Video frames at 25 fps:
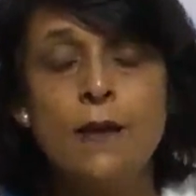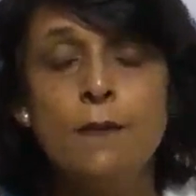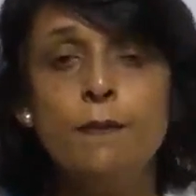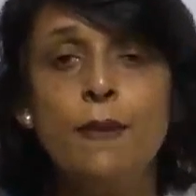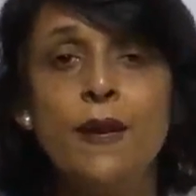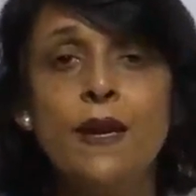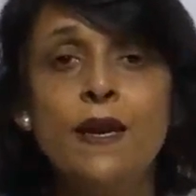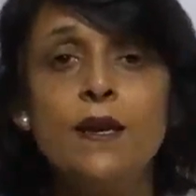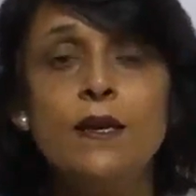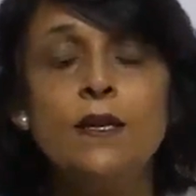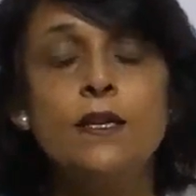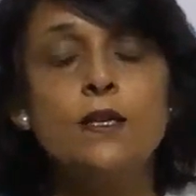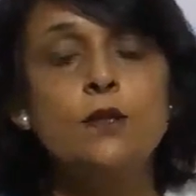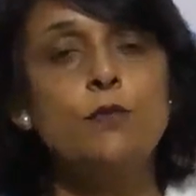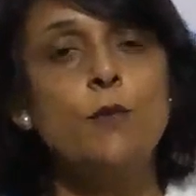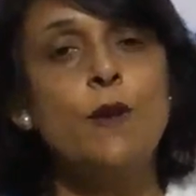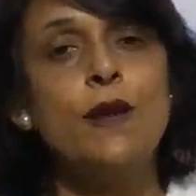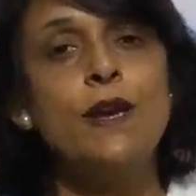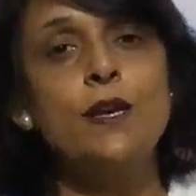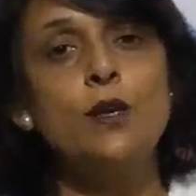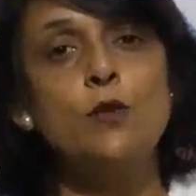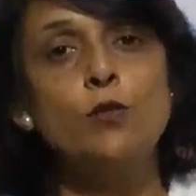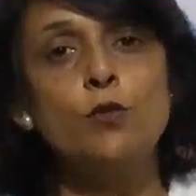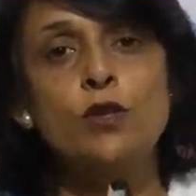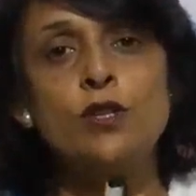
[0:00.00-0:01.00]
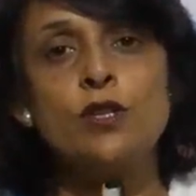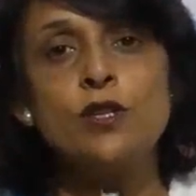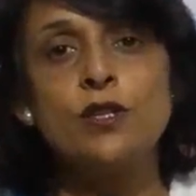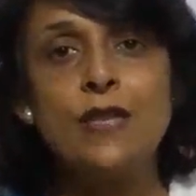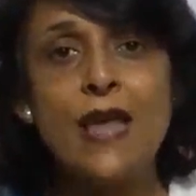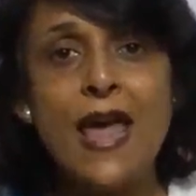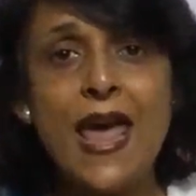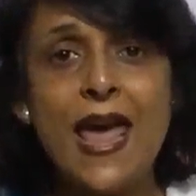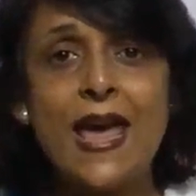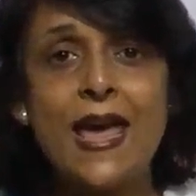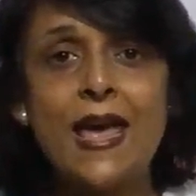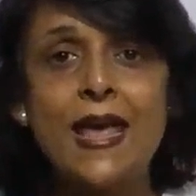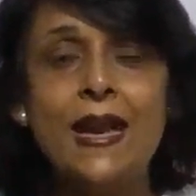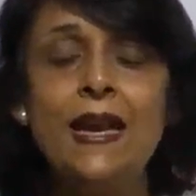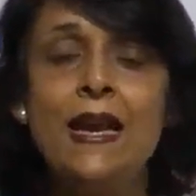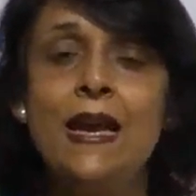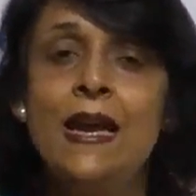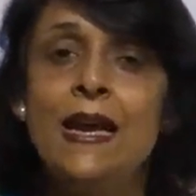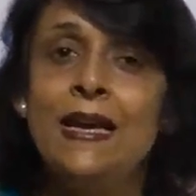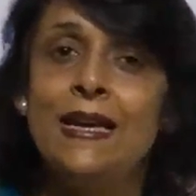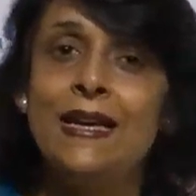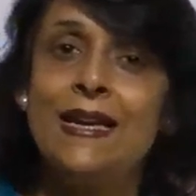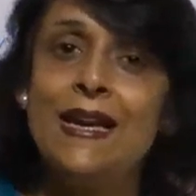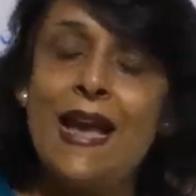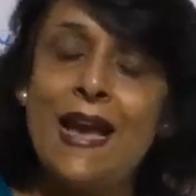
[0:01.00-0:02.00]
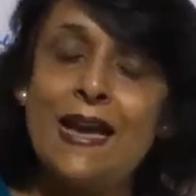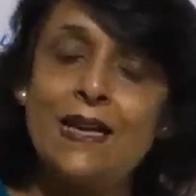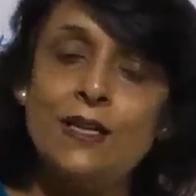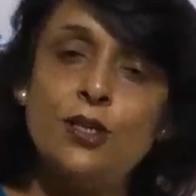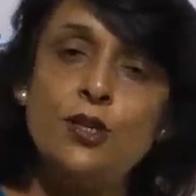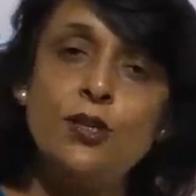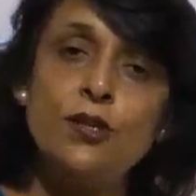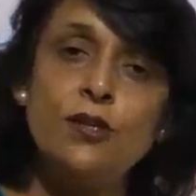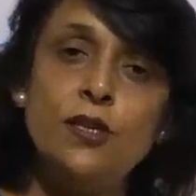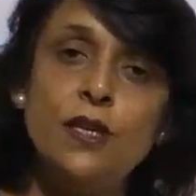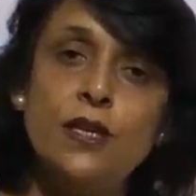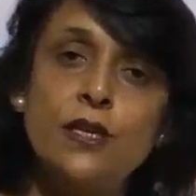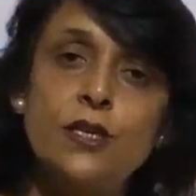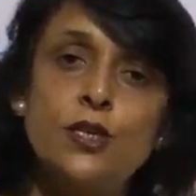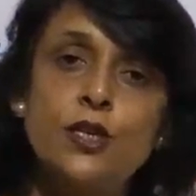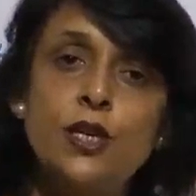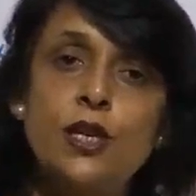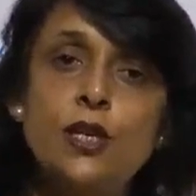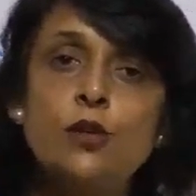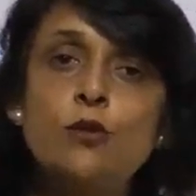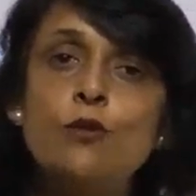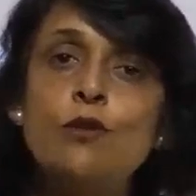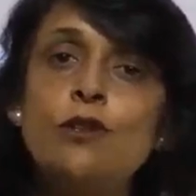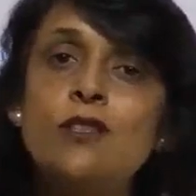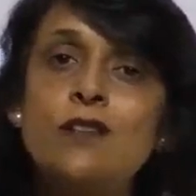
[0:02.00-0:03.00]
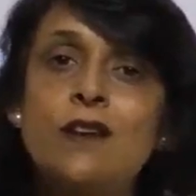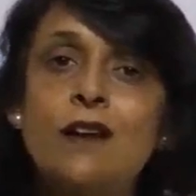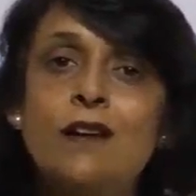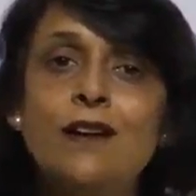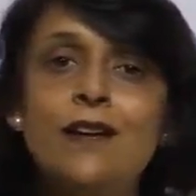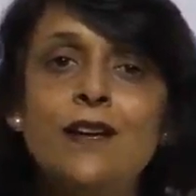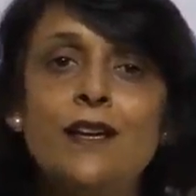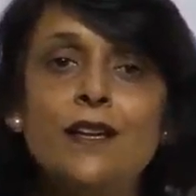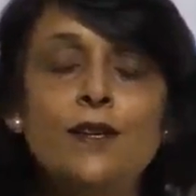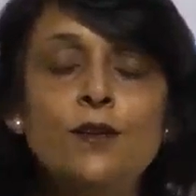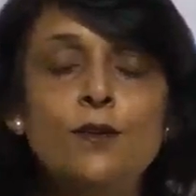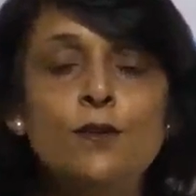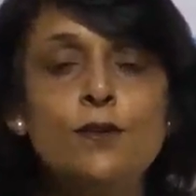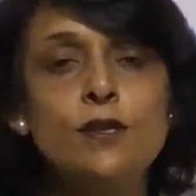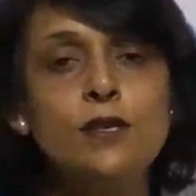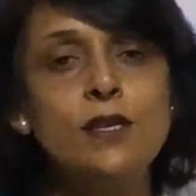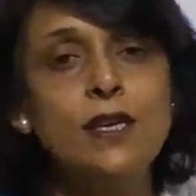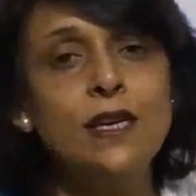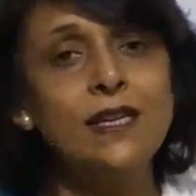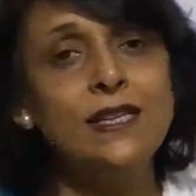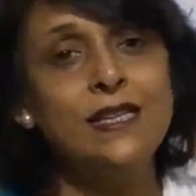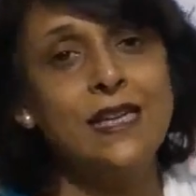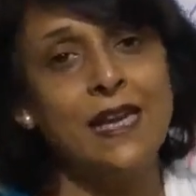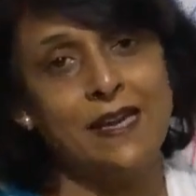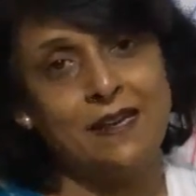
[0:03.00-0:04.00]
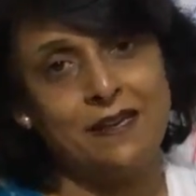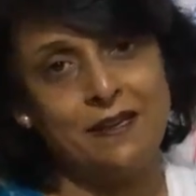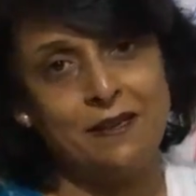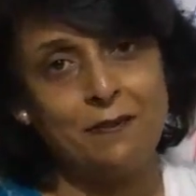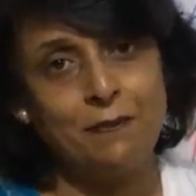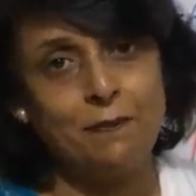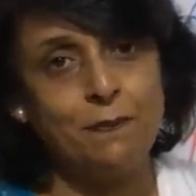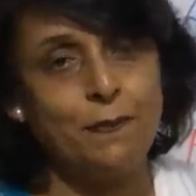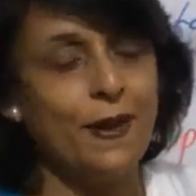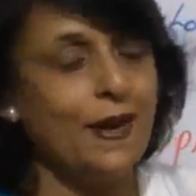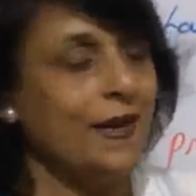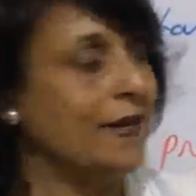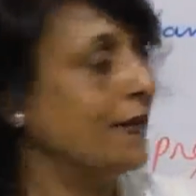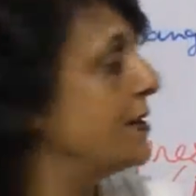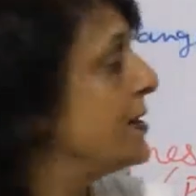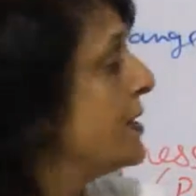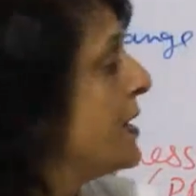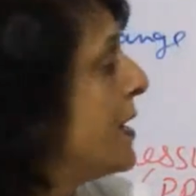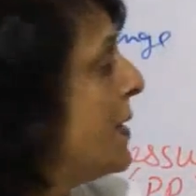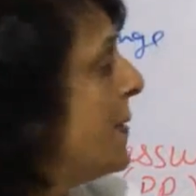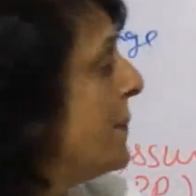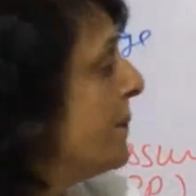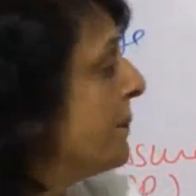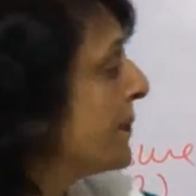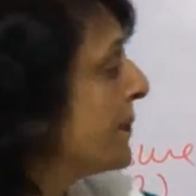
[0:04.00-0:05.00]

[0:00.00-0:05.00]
because when it was there, gaseous exchange was continuously taking place.